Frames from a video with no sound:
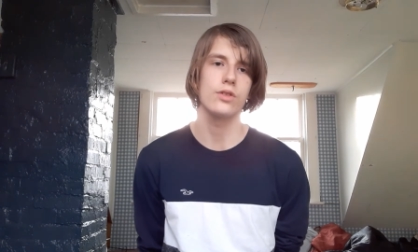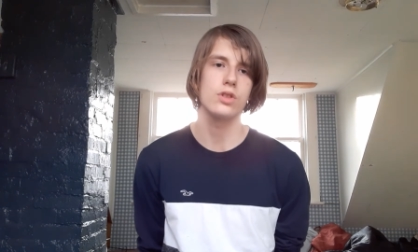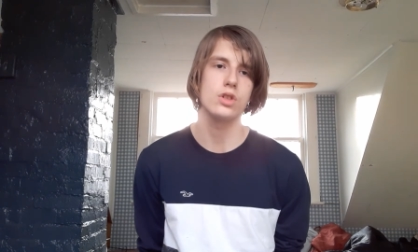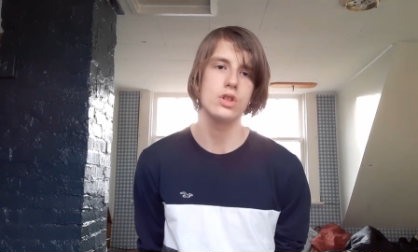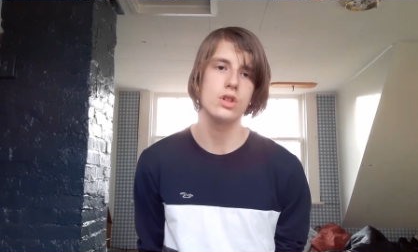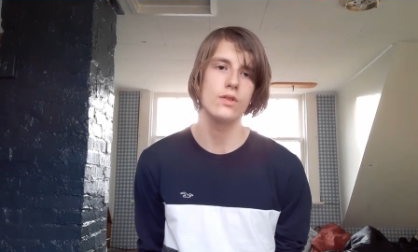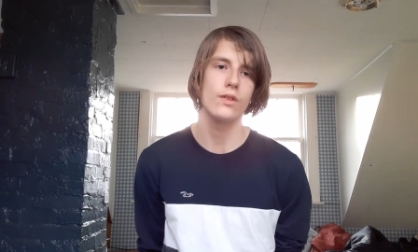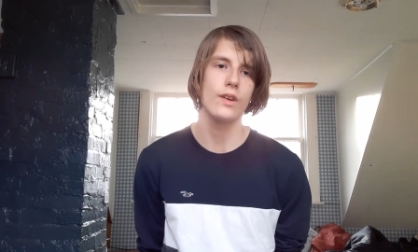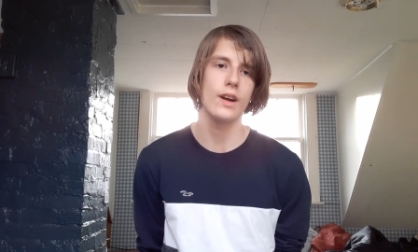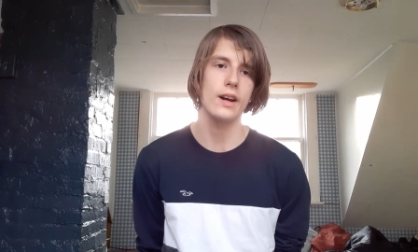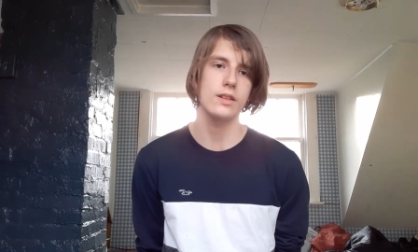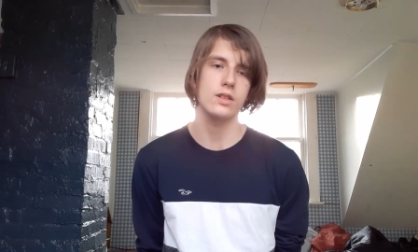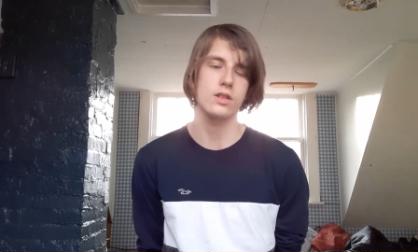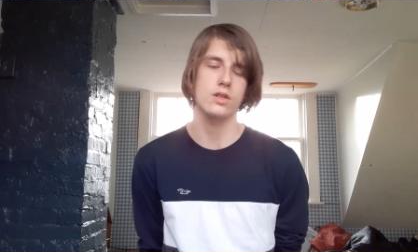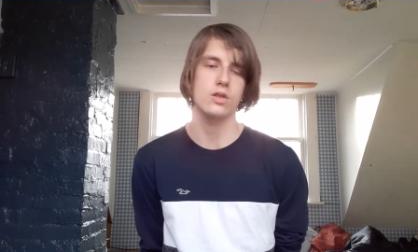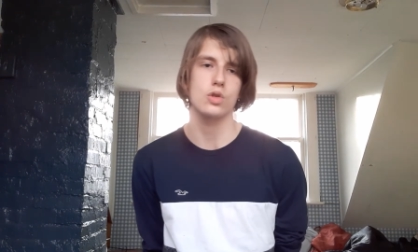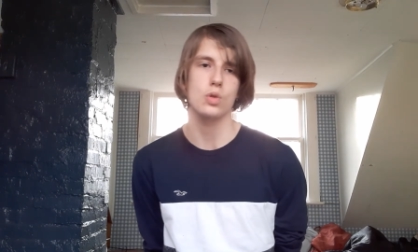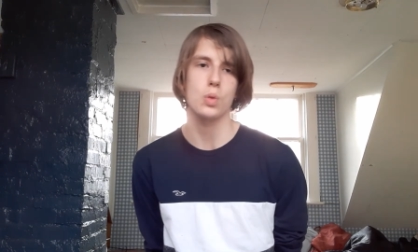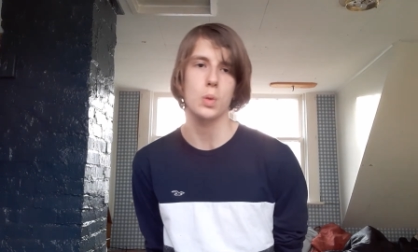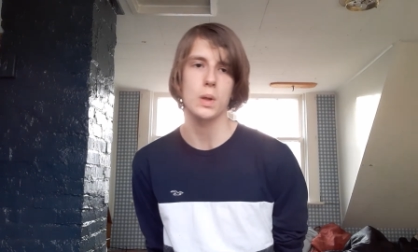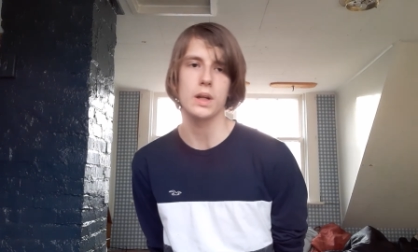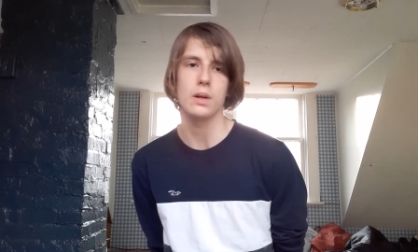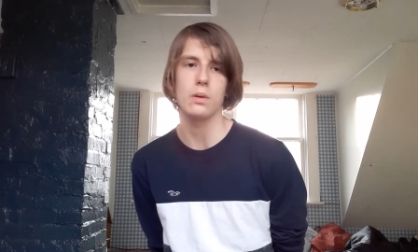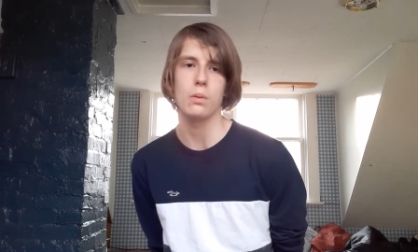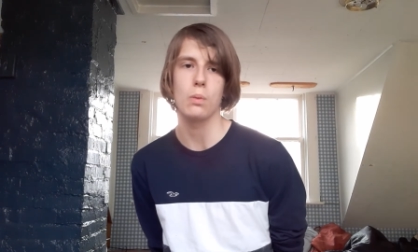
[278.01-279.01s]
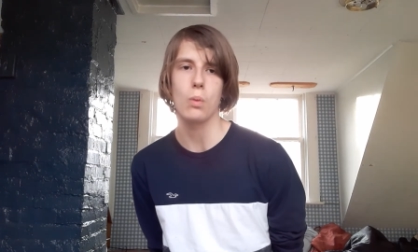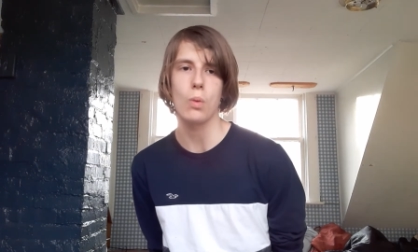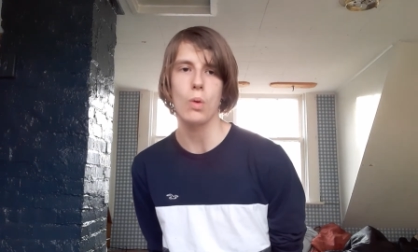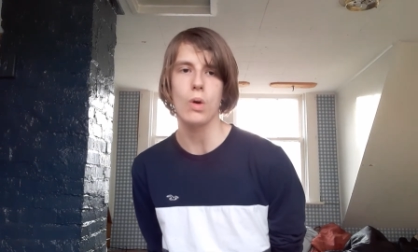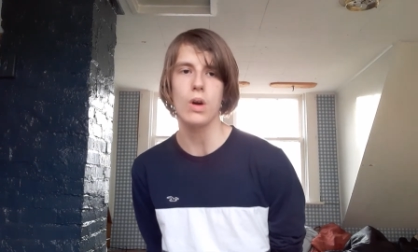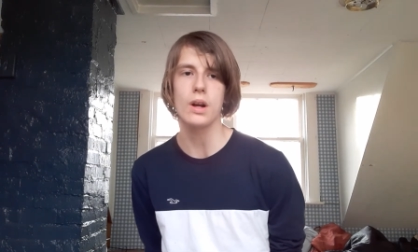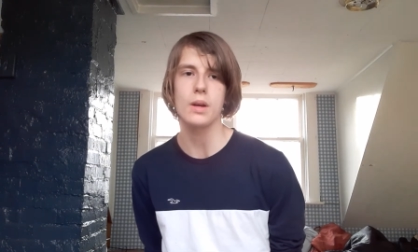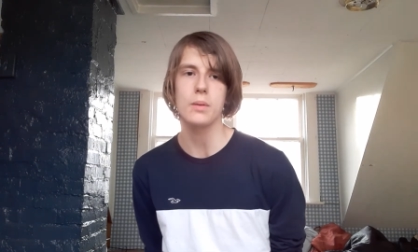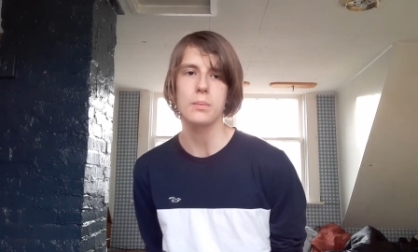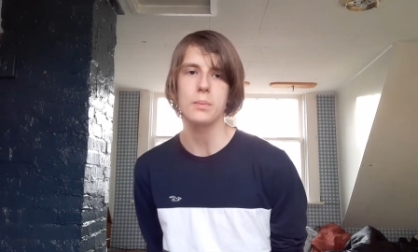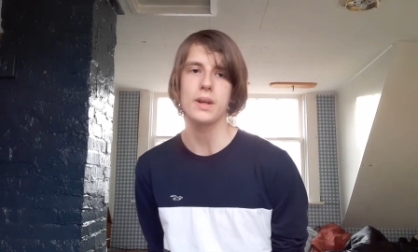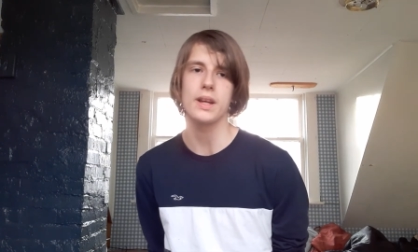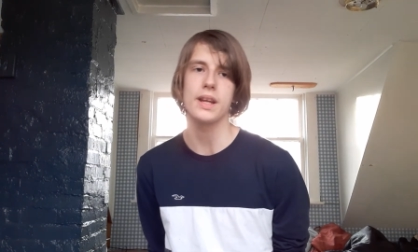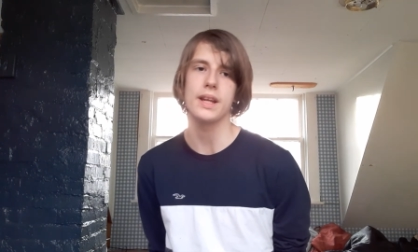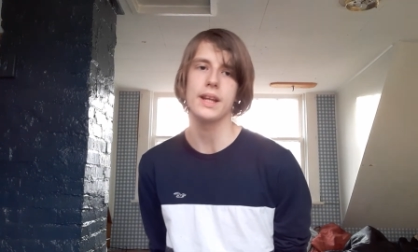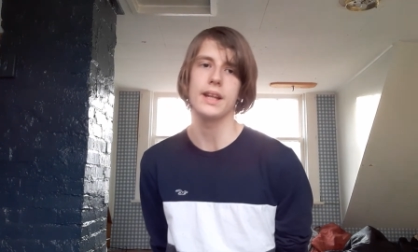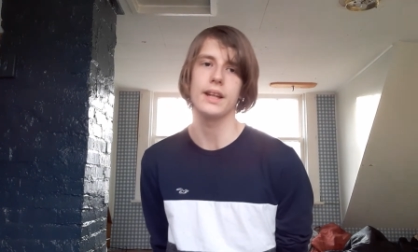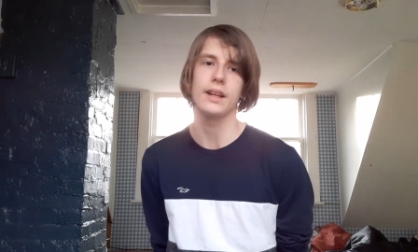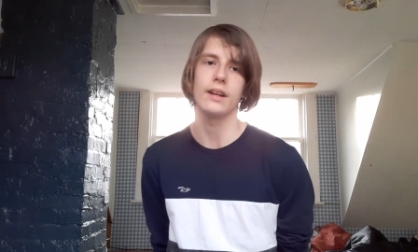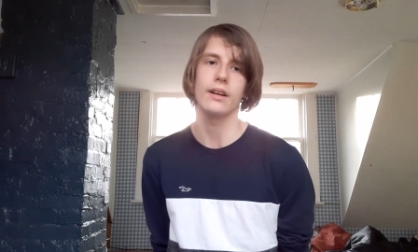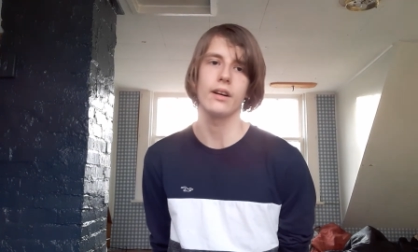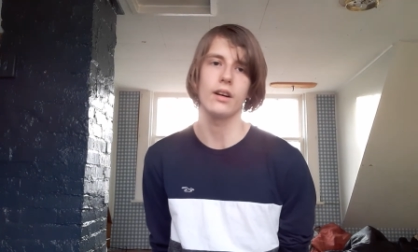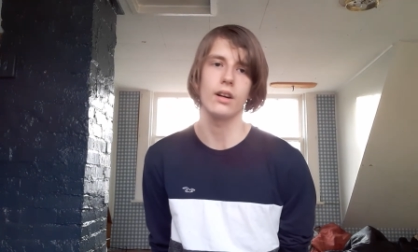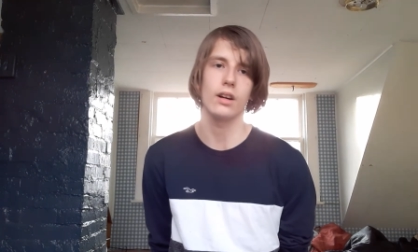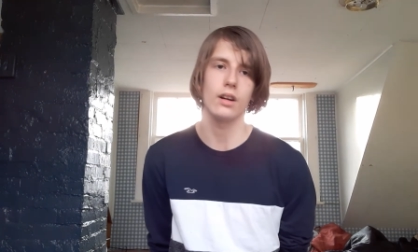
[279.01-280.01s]
2021
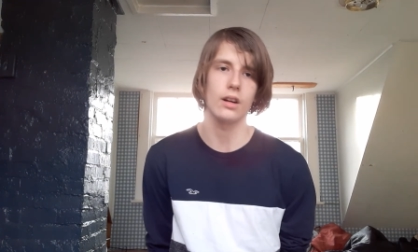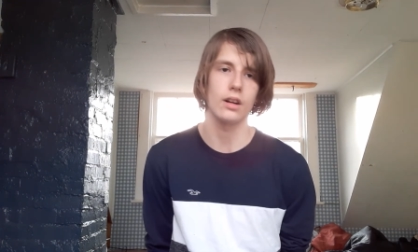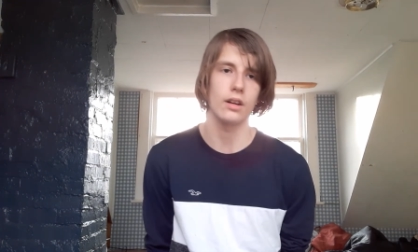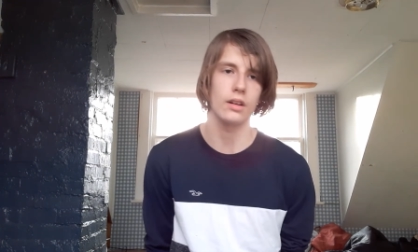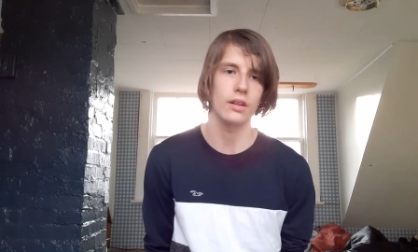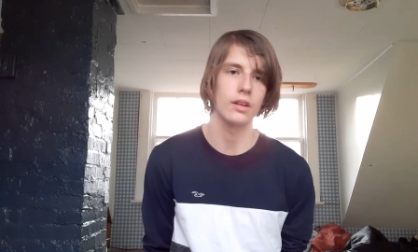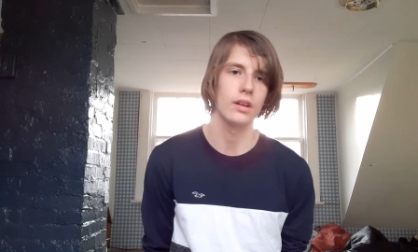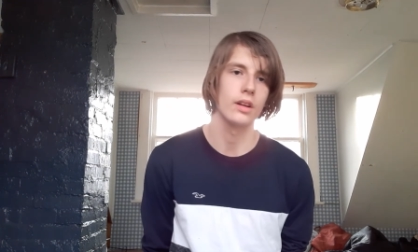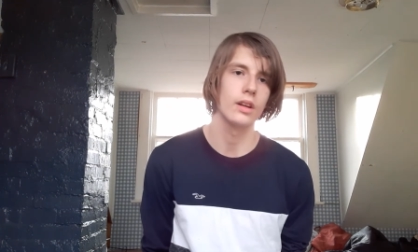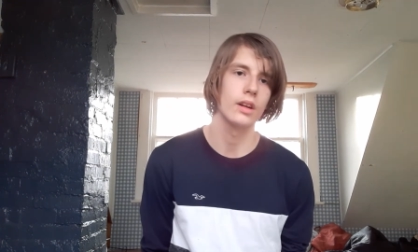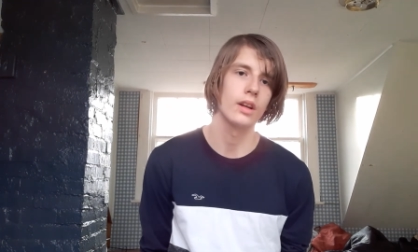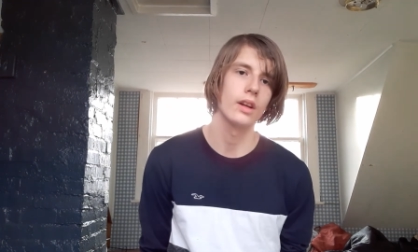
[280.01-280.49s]
being our,